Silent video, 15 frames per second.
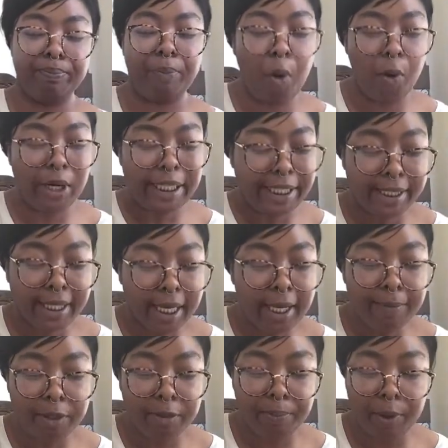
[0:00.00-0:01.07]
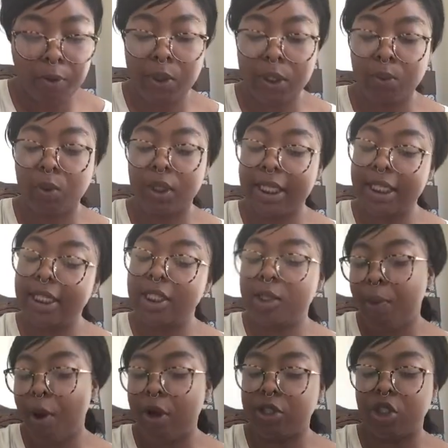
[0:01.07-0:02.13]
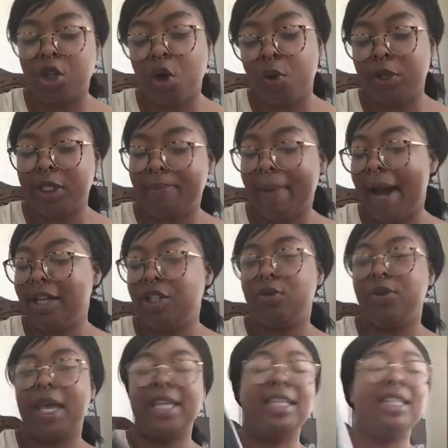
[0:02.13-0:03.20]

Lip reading: pointy tips, but when Rolinda Sparks noticed my shoes at